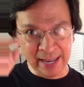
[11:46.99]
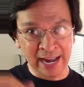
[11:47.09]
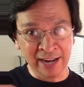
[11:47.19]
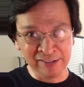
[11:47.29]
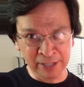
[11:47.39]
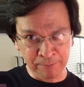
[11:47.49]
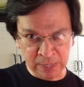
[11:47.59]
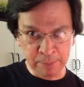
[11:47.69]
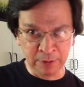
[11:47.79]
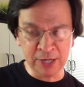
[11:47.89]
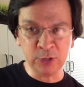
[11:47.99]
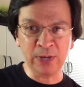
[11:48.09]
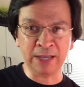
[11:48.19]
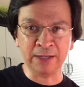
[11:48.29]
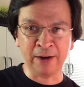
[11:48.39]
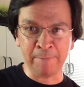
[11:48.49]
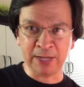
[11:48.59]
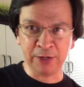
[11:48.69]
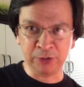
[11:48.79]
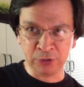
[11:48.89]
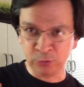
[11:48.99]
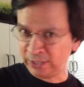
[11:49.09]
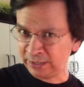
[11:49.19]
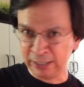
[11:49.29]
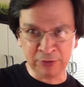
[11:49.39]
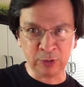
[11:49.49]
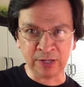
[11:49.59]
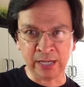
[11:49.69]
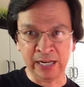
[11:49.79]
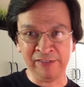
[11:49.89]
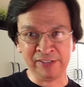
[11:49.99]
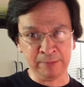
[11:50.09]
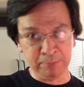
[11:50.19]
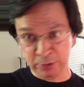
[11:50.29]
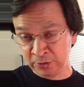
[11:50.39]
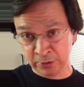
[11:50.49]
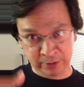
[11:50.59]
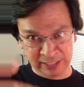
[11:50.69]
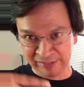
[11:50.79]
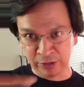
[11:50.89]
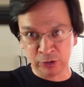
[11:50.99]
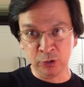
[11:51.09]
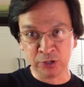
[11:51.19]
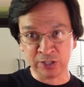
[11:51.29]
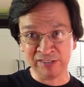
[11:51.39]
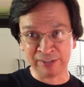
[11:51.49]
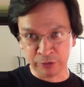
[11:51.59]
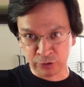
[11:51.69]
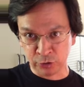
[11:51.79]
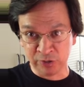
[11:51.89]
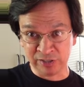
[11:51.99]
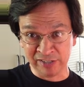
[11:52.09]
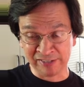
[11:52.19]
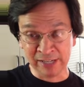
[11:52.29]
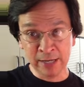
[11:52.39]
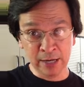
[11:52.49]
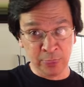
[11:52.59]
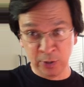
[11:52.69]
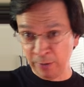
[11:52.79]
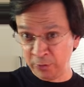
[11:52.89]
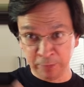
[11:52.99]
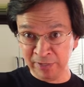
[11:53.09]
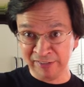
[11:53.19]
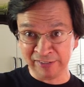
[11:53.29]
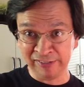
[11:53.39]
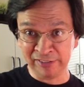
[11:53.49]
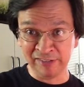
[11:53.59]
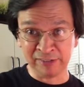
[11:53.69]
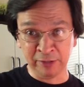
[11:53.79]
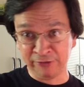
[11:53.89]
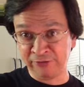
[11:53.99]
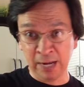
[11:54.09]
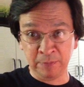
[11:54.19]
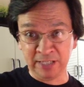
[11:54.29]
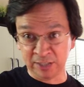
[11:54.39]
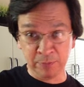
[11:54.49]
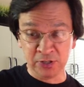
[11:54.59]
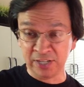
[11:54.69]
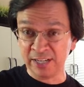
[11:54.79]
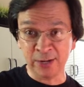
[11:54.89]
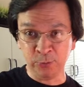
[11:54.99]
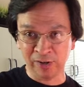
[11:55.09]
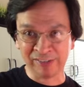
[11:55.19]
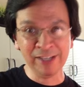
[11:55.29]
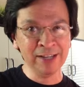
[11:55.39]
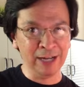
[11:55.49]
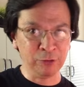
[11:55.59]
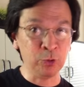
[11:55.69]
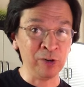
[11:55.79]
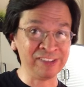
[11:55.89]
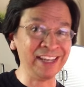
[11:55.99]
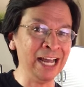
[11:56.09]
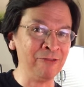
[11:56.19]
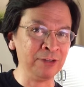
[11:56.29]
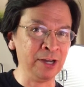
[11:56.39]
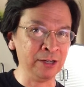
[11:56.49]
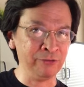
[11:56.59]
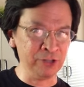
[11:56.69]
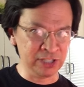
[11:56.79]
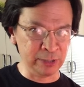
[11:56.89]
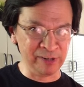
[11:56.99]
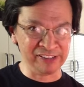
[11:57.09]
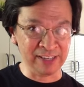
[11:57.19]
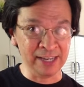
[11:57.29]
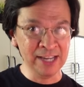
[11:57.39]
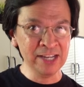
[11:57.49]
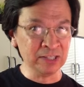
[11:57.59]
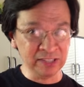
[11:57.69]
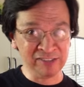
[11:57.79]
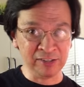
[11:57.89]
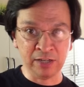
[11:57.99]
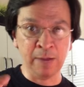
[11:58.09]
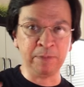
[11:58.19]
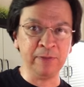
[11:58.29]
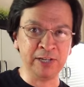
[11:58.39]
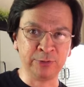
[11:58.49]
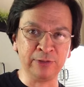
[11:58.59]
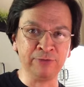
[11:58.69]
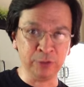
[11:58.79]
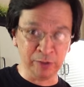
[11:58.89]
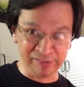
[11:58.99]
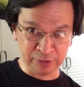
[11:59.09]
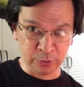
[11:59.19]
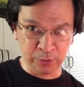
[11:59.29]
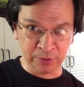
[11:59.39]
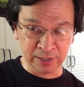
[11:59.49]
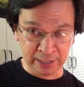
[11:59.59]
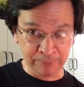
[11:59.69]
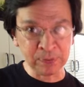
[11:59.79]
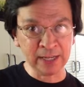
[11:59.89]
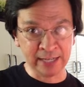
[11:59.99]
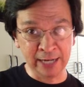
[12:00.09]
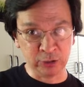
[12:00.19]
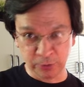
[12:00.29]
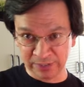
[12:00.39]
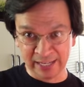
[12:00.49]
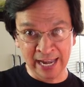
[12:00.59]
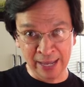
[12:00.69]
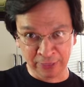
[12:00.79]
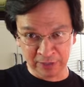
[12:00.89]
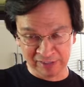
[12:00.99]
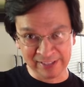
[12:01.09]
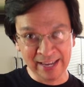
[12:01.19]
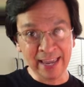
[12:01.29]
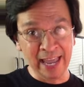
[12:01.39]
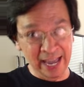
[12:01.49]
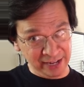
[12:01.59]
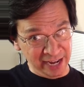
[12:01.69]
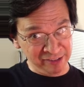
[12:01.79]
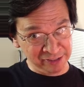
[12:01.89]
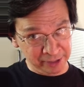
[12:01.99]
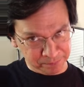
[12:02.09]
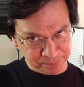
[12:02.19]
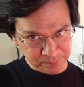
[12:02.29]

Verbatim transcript: as uh, people in New England are beginning to uh, live their lives and build their institutions, their churches, their, their businesses, their family and community networks, of course, they have a lot of, uh, shall we say, less than complimentary views toward the, uh, toward the Catholics. And as a uh,